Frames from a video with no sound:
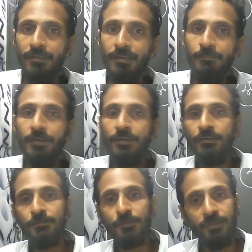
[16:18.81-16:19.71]
They
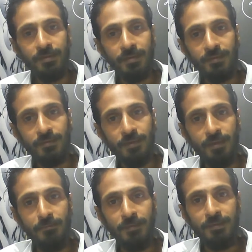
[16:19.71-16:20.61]
begin to project as a
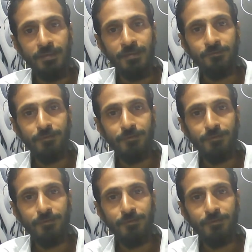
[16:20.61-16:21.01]
dynamic leader